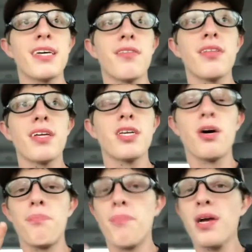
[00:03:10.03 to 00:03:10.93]
out there that
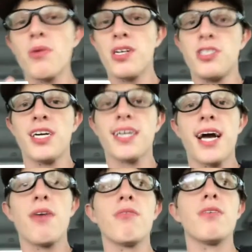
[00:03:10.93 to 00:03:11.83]
y'all might want to check
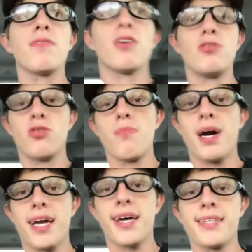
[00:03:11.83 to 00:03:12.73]
out if y'all enjoy
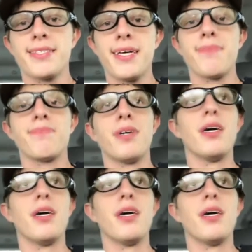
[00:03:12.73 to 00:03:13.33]
my content.